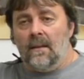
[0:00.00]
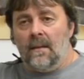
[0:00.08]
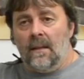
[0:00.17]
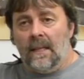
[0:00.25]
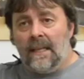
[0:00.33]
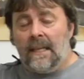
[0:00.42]

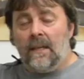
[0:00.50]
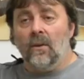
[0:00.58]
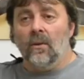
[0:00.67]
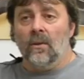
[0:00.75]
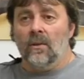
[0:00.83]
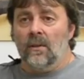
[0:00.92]

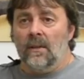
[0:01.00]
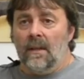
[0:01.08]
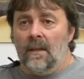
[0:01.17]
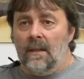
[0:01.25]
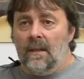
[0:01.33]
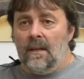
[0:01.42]
legal,
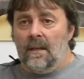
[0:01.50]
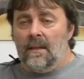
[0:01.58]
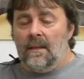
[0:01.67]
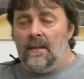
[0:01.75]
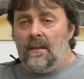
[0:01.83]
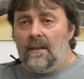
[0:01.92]

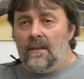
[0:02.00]
and